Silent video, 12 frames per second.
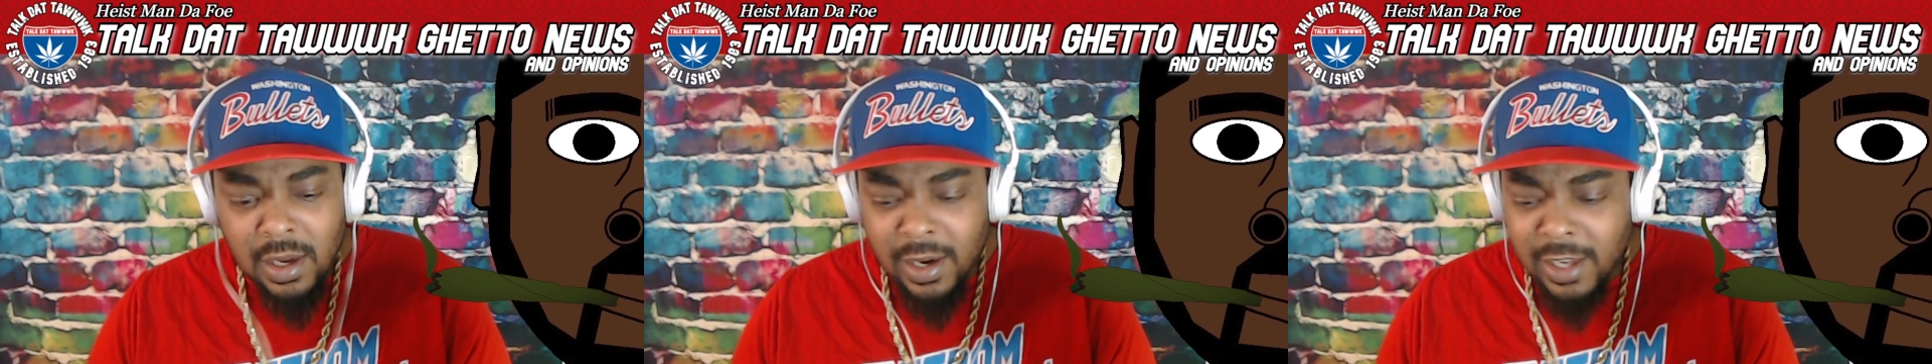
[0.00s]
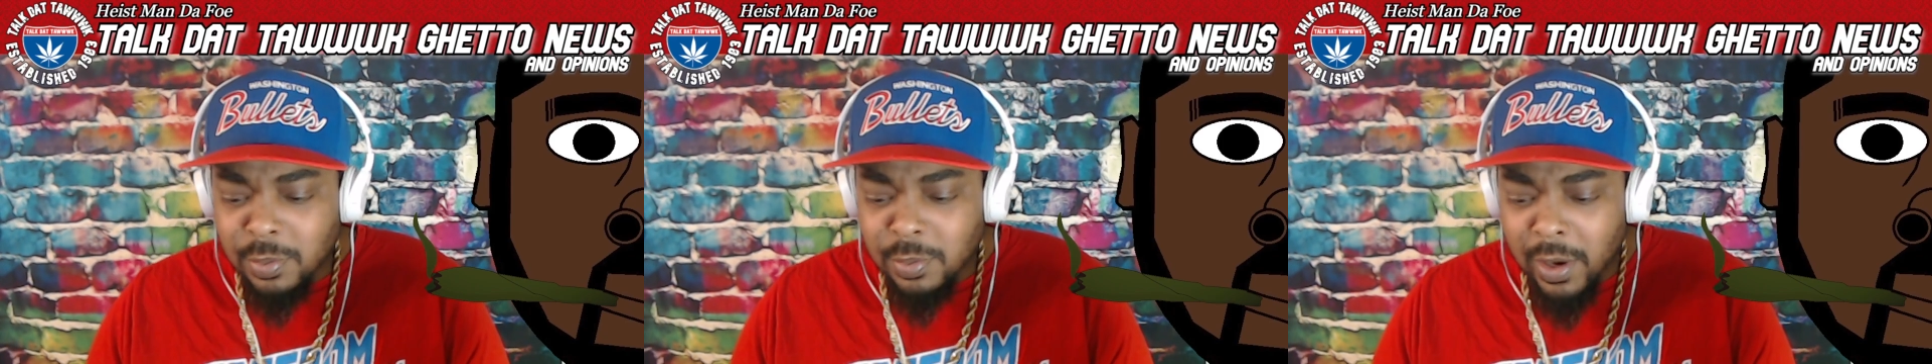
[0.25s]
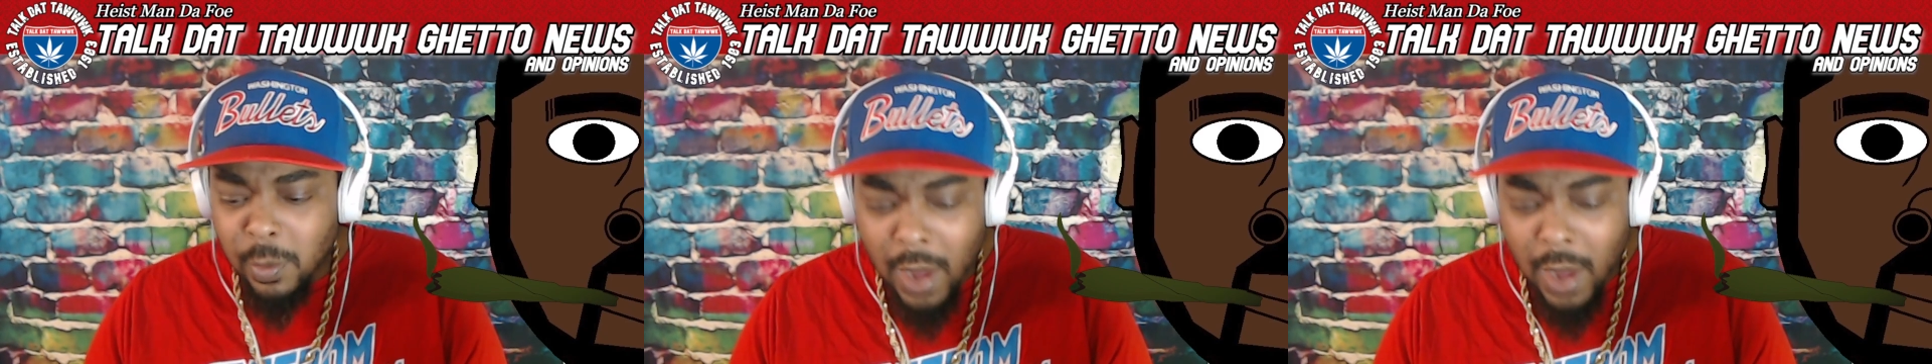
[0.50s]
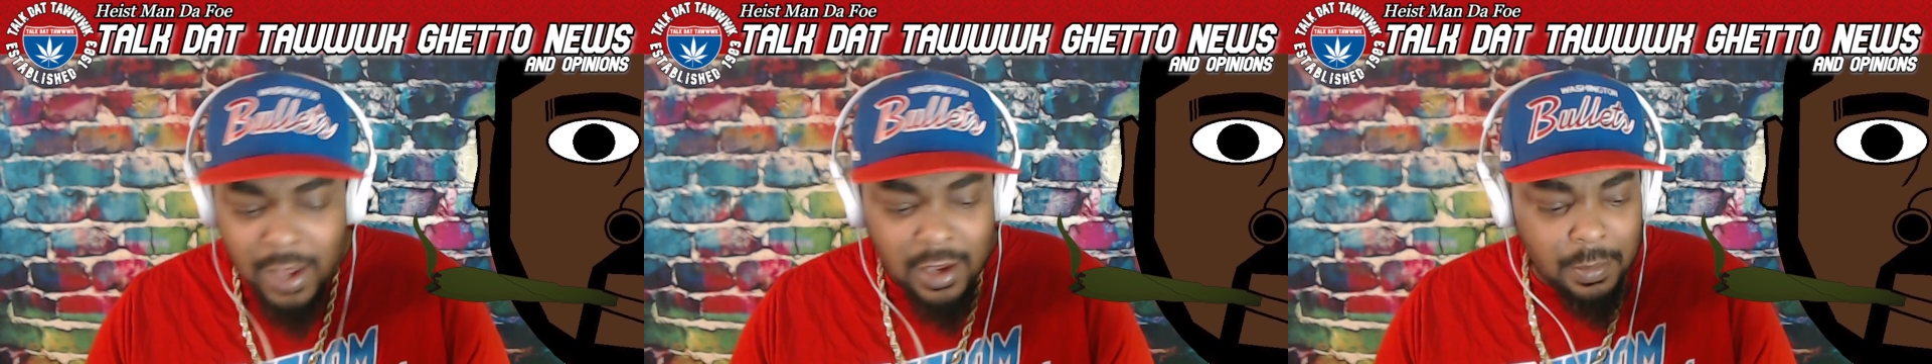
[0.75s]
That's Bray
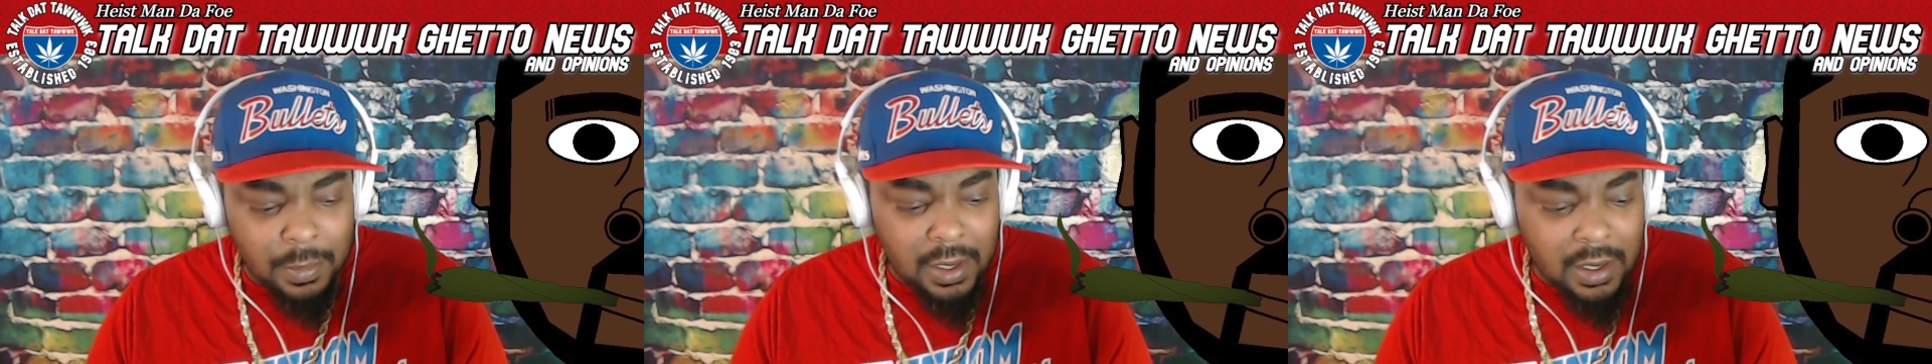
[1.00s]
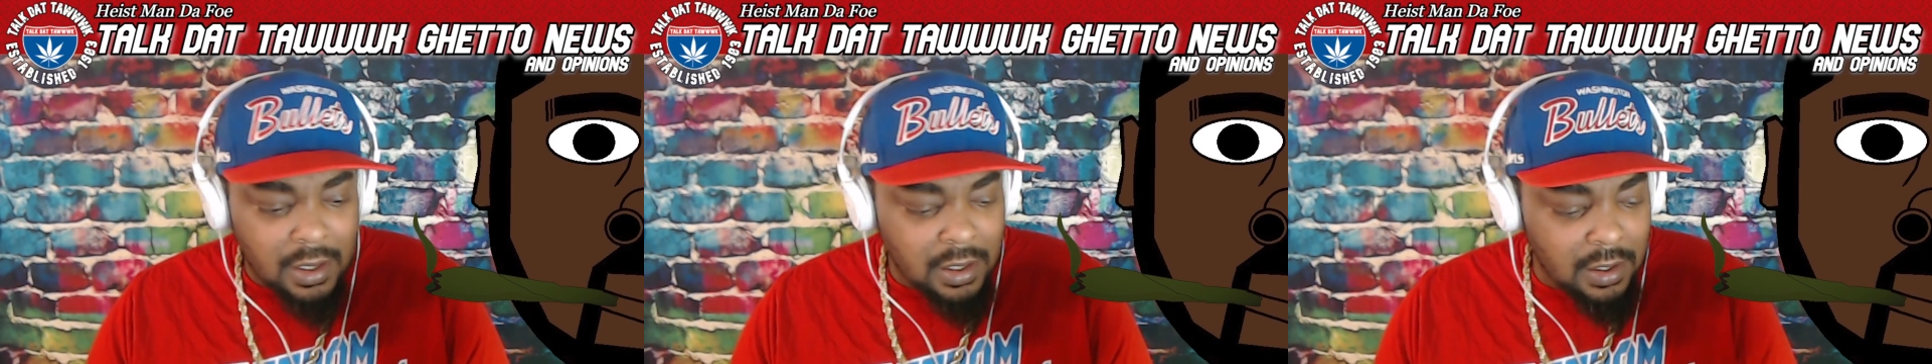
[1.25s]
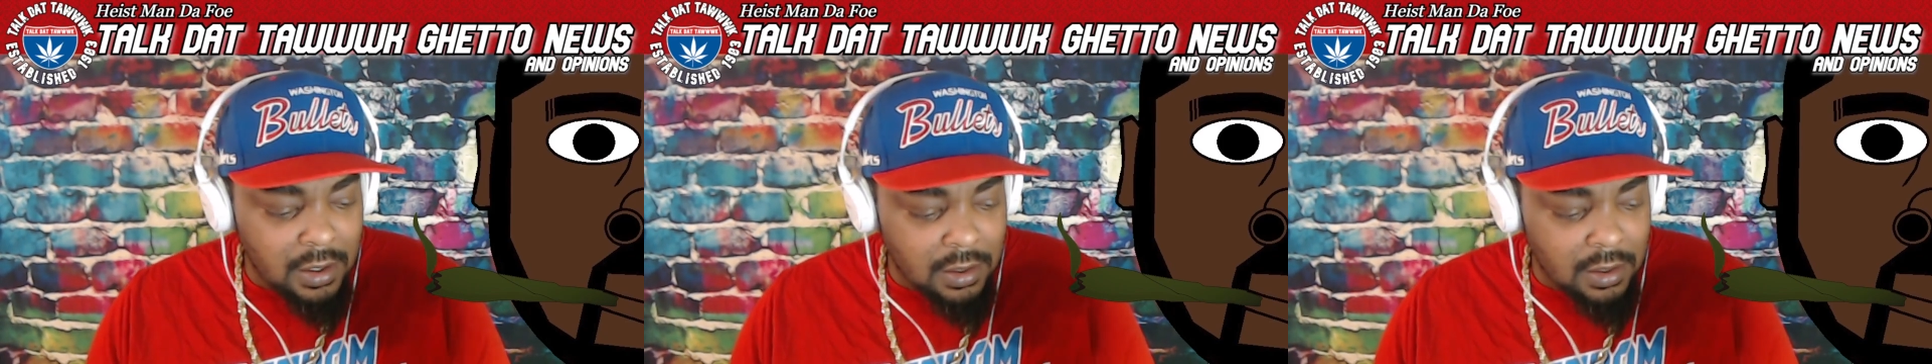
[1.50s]
Wyatt, man. He,